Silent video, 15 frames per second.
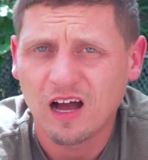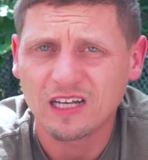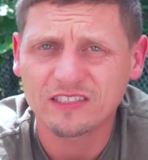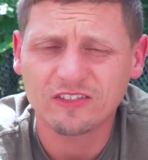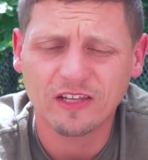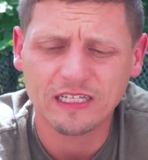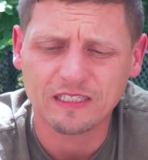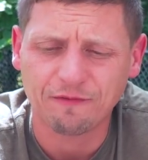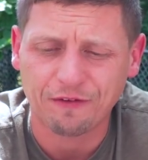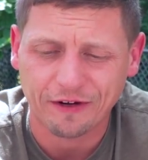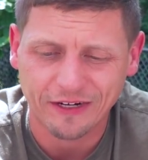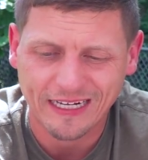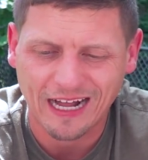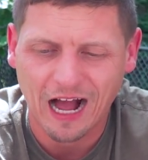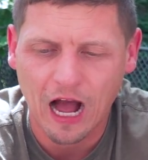So that's a
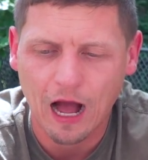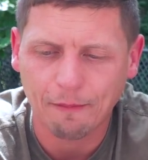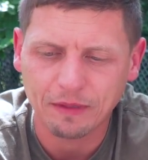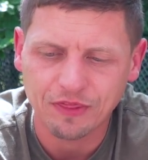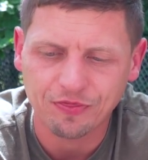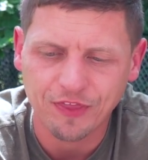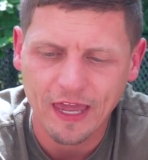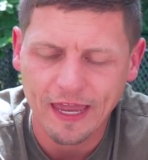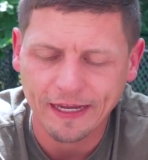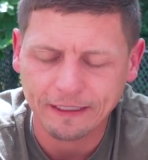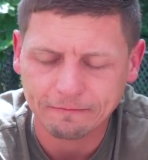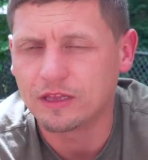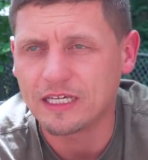very common thing.